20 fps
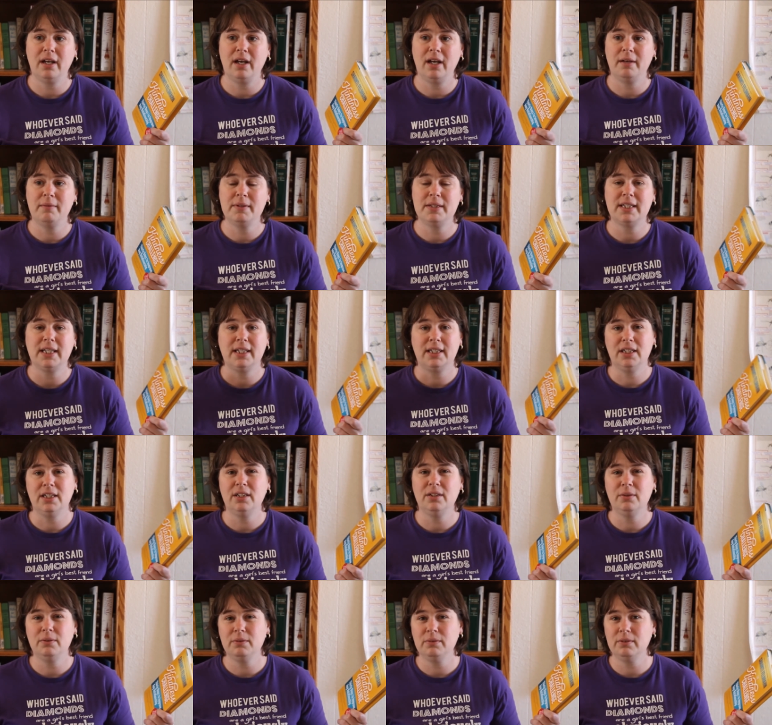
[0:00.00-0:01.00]
I was like, you
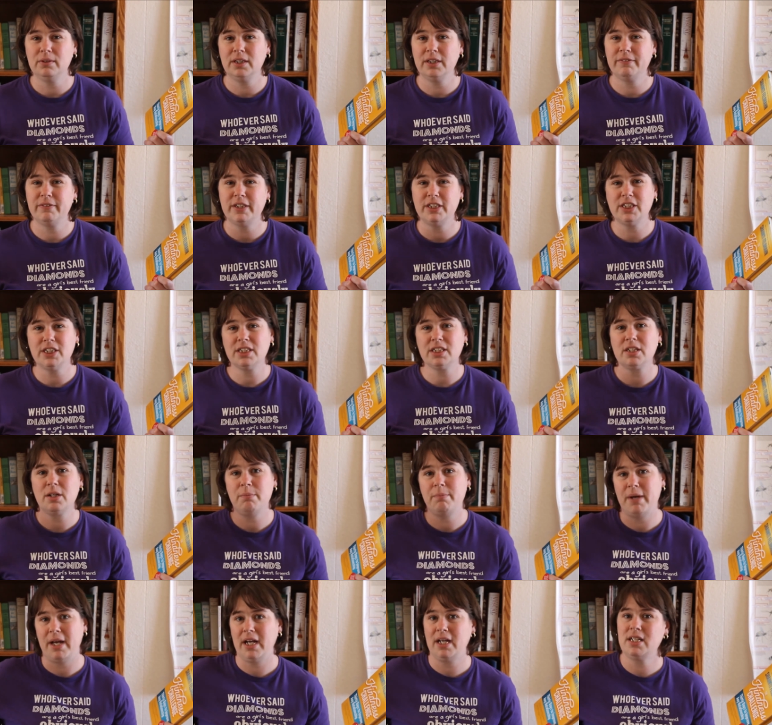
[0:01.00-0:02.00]
know, if I just go
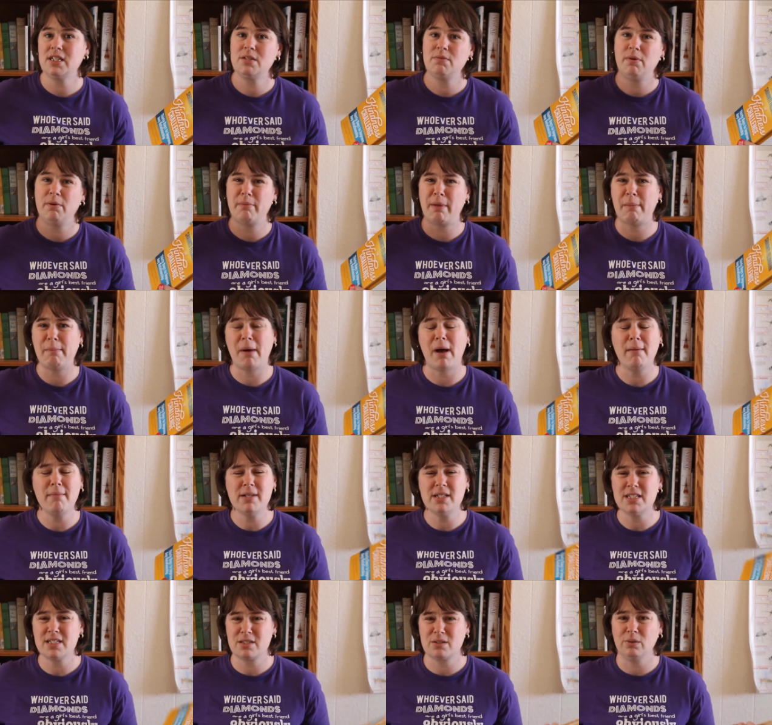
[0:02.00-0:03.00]
back to what my mom
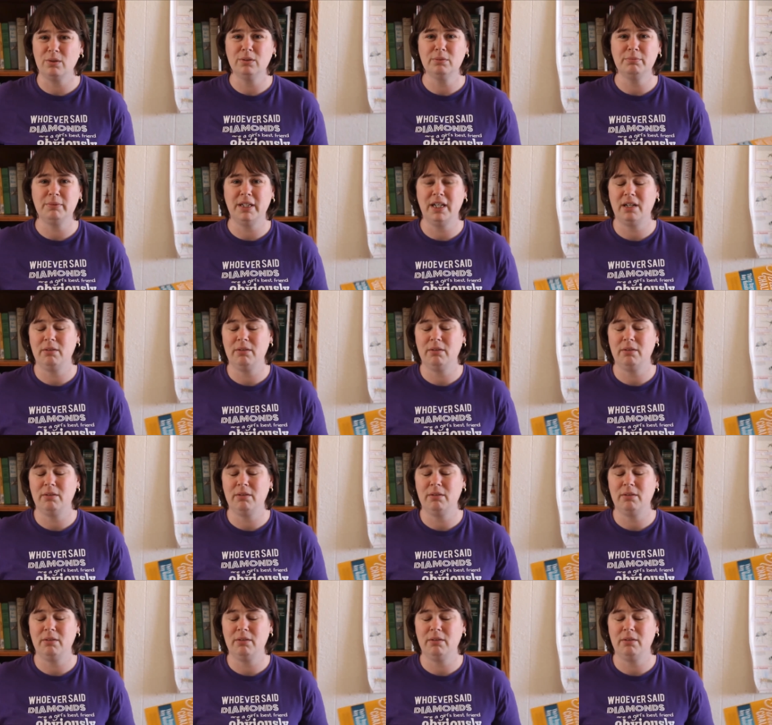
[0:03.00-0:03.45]
has told me,